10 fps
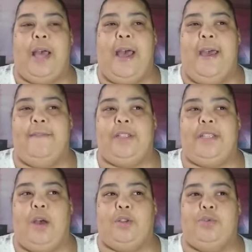I haven't
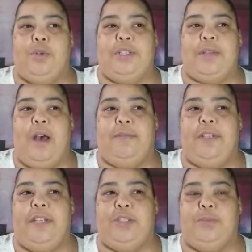talked to her as
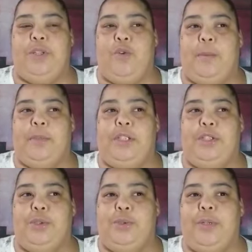often as we normally
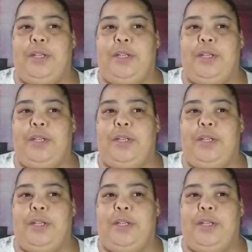do.